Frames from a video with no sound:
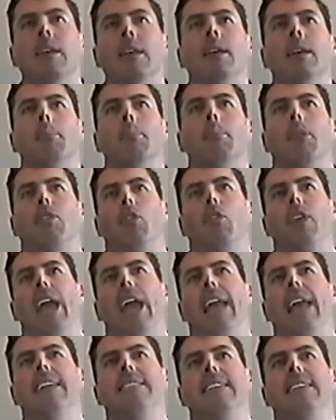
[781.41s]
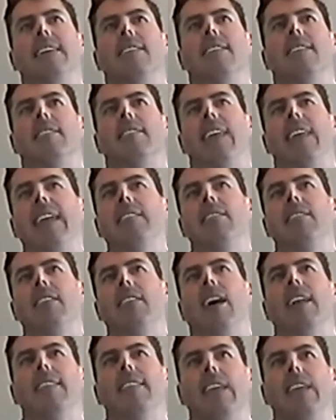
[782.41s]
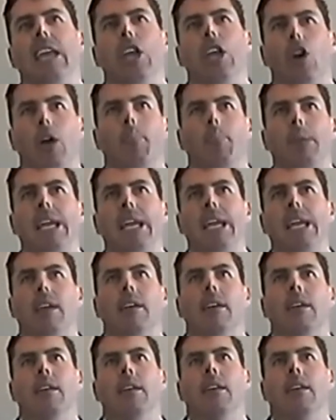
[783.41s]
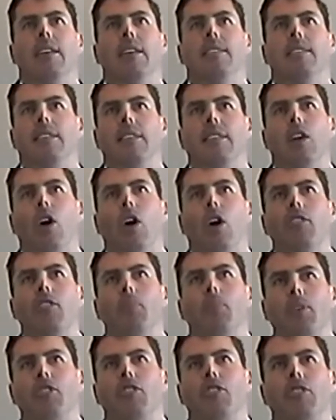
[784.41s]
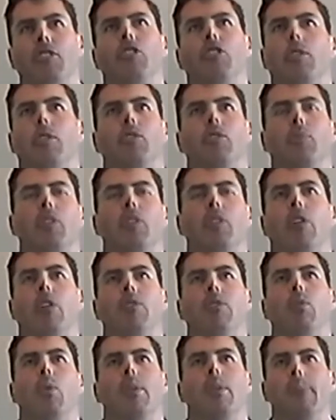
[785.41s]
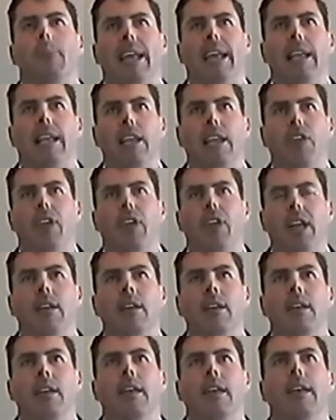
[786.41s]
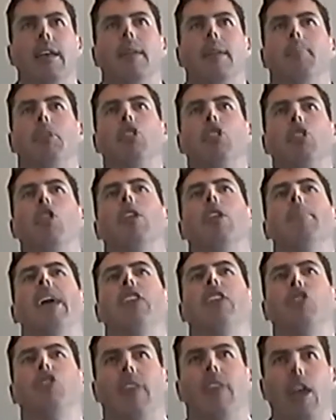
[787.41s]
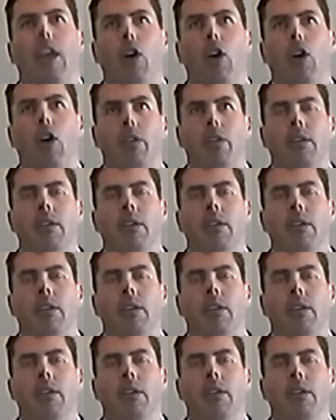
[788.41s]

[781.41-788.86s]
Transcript: But the reality is, is inside the E R P is that there are switches that you can switch on for automatic clearing. But you've got to make sure they're on.